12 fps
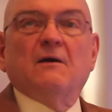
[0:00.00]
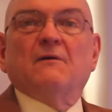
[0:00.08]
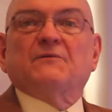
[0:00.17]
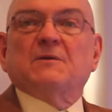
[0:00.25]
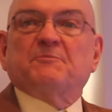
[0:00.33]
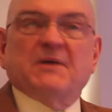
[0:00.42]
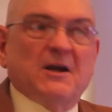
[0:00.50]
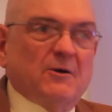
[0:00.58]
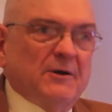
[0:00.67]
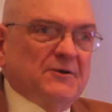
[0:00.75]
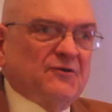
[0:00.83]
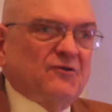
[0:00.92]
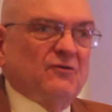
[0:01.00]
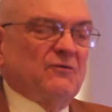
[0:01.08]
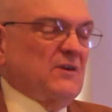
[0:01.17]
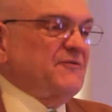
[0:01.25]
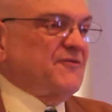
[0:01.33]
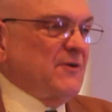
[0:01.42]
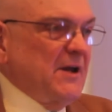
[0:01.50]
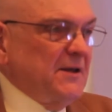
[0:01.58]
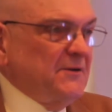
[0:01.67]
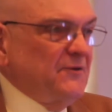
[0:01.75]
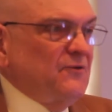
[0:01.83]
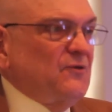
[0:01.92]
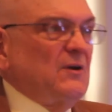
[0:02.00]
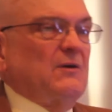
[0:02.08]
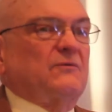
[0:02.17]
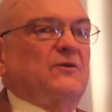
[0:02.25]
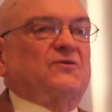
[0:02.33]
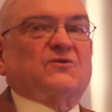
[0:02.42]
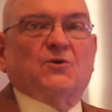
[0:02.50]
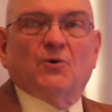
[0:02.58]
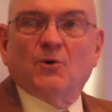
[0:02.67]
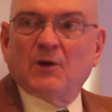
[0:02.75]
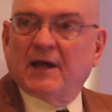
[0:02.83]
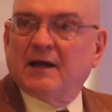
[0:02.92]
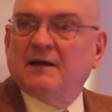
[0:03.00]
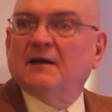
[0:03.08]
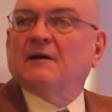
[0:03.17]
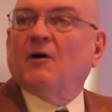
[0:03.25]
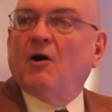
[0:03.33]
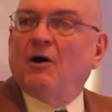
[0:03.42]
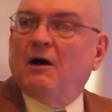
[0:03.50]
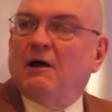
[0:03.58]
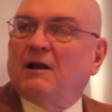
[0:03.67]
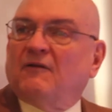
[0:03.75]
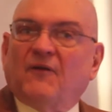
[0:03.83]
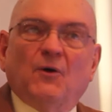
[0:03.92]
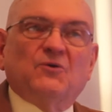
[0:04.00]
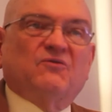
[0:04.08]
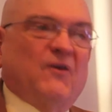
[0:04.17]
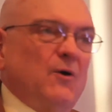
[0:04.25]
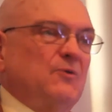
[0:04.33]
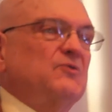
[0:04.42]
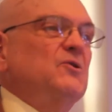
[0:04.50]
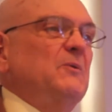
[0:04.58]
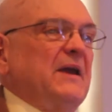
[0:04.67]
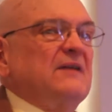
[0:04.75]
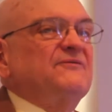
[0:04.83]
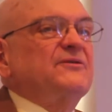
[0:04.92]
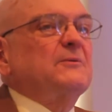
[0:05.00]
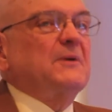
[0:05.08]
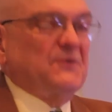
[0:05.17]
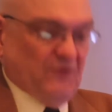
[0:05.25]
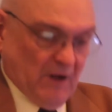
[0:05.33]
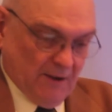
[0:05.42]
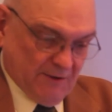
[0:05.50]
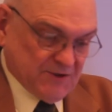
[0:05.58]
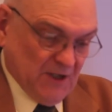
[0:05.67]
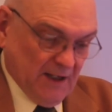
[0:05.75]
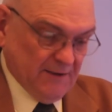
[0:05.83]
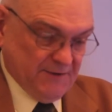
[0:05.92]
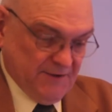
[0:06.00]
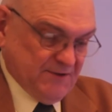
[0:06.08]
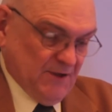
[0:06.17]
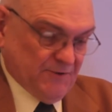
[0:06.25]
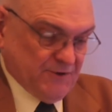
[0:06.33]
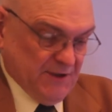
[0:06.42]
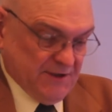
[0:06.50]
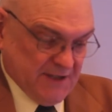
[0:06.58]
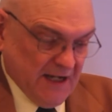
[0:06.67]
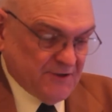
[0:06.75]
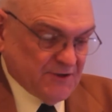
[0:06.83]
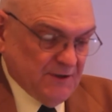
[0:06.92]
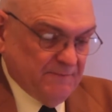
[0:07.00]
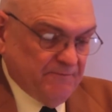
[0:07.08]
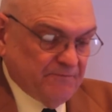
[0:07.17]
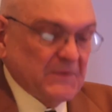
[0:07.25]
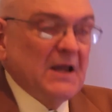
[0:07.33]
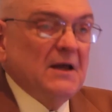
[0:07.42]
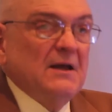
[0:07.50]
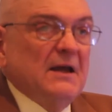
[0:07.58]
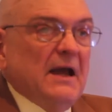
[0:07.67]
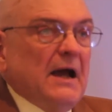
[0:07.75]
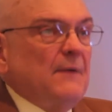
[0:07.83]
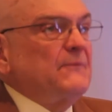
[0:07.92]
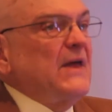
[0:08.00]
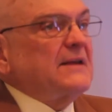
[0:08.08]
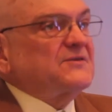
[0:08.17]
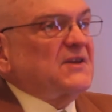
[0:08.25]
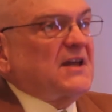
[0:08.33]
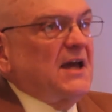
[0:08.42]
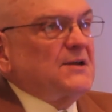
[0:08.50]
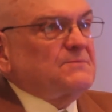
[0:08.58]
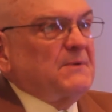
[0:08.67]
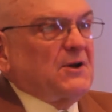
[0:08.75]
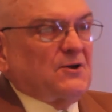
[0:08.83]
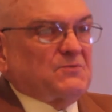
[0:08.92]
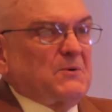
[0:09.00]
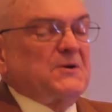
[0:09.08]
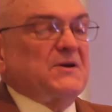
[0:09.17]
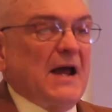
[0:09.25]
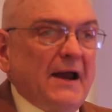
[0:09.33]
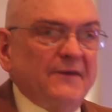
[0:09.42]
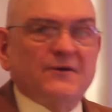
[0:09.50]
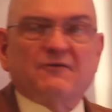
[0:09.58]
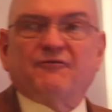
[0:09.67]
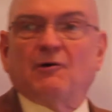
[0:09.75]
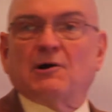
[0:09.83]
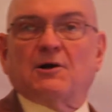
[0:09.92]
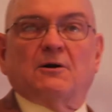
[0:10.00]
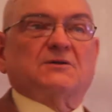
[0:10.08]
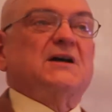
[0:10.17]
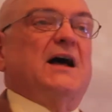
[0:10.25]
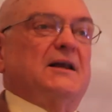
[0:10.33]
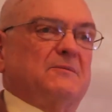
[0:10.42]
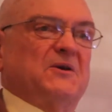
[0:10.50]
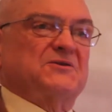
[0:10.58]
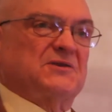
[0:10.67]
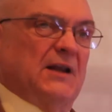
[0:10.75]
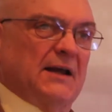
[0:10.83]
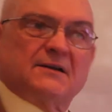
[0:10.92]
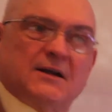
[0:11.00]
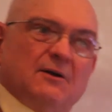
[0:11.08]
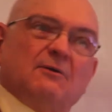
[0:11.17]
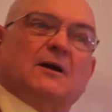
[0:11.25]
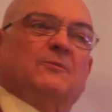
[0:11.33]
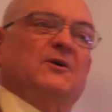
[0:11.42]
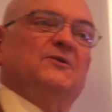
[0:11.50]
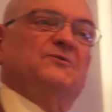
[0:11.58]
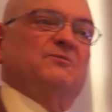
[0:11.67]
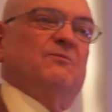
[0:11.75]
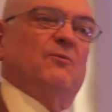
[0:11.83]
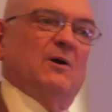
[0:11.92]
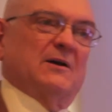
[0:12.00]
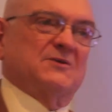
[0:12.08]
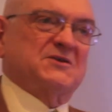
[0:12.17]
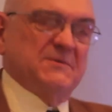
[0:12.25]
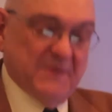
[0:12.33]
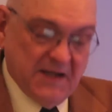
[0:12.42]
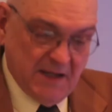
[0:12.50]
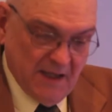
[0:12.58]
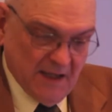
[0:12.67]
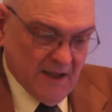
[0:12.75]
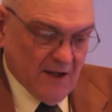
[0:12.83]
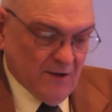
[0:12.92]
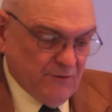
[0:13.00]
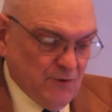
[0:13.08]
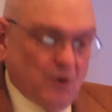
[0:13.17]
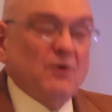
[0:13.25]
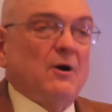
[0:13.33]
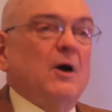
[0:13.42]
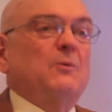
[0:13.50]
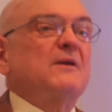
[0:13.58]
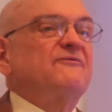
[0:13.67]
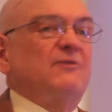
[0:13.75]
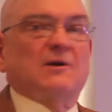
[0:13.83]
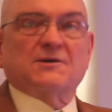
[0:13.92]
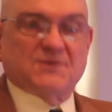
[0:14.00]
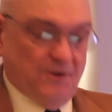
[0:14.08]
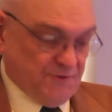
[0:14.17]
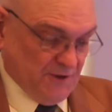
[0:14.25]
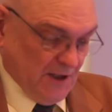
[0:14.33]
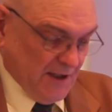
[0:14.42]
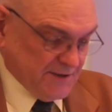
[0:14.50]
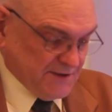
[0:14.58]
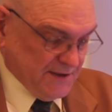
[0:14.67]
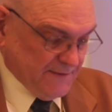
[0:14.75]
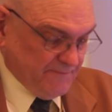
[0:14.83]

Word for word: the parents, the friends, the schooling, all of those folks who influence our childhood socialization. And that's the case because we're neither fully autonomous, like neoliberals want us to be, nor are we fully socialized.